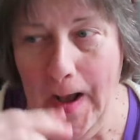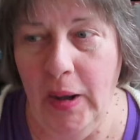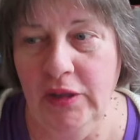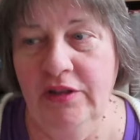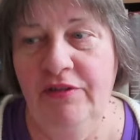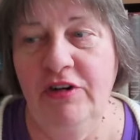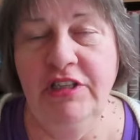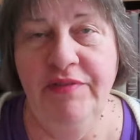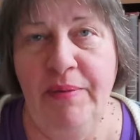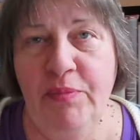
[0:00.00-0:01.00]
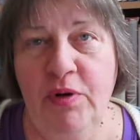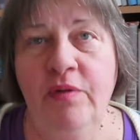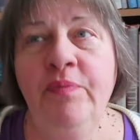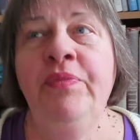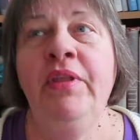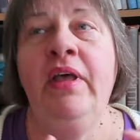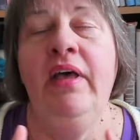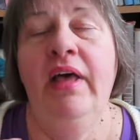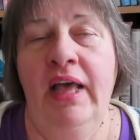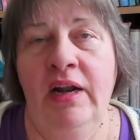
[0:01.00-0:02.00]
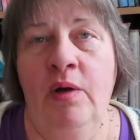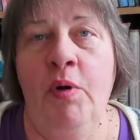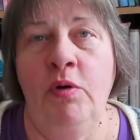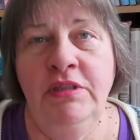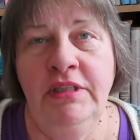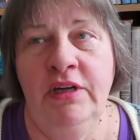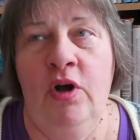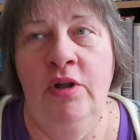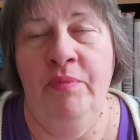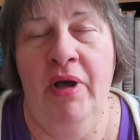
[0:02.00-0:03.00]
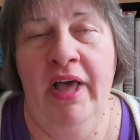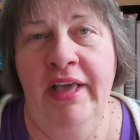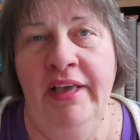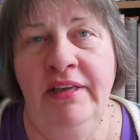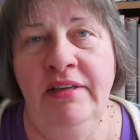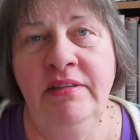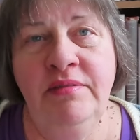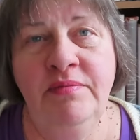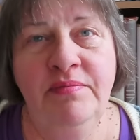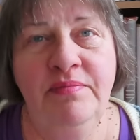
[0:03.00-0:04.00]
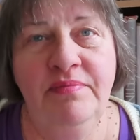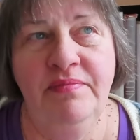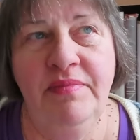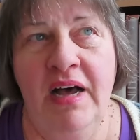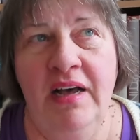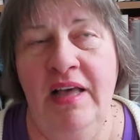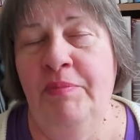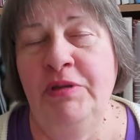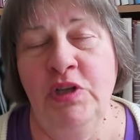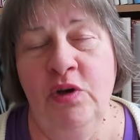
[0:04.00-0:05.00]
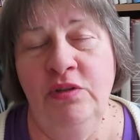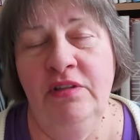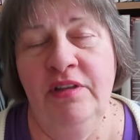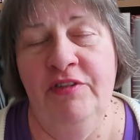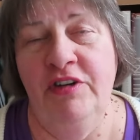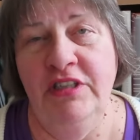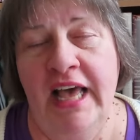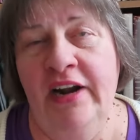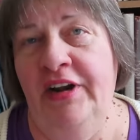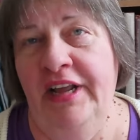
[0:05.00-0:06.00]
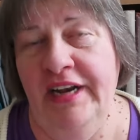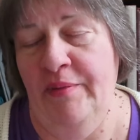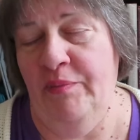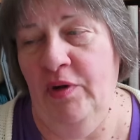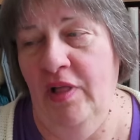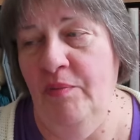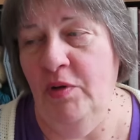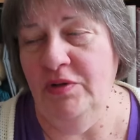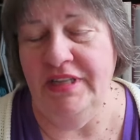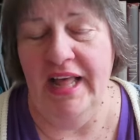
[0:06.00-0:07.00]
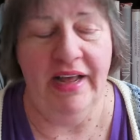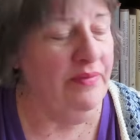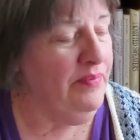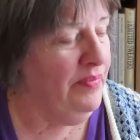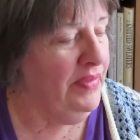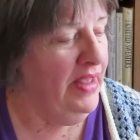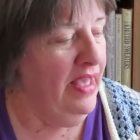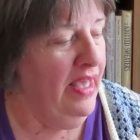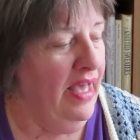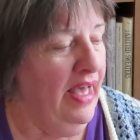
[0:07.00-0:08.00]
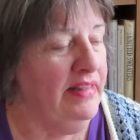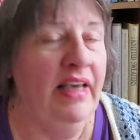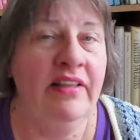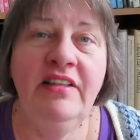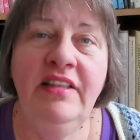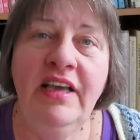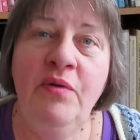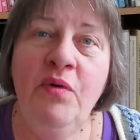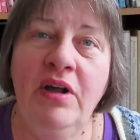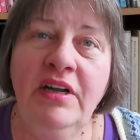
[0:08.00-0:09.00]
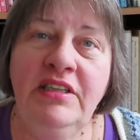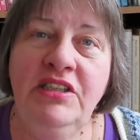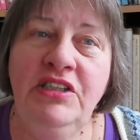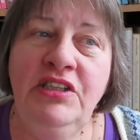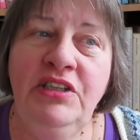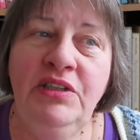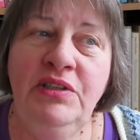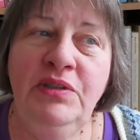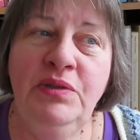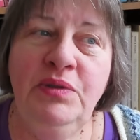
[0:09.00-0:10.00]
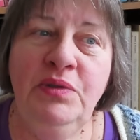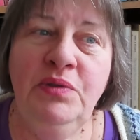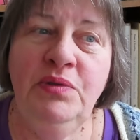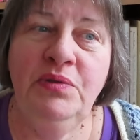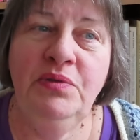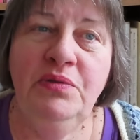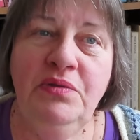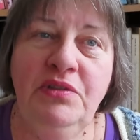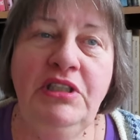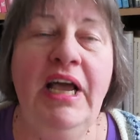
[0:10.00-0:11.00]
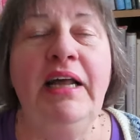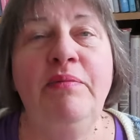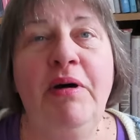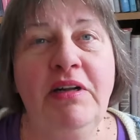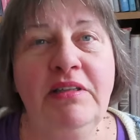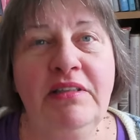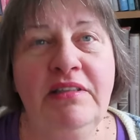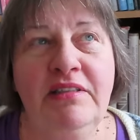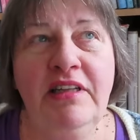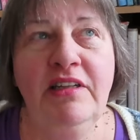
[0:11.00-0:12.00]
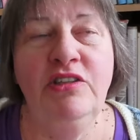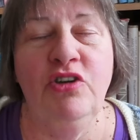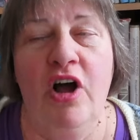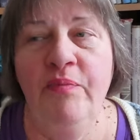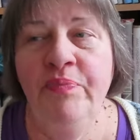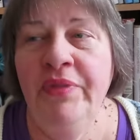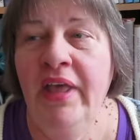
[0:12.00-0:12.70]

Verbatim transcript: on the first of April, and I'll post it on my uh, episode the first Saturday in April. I'll post that. And the other thing I wanted to chat about a little drop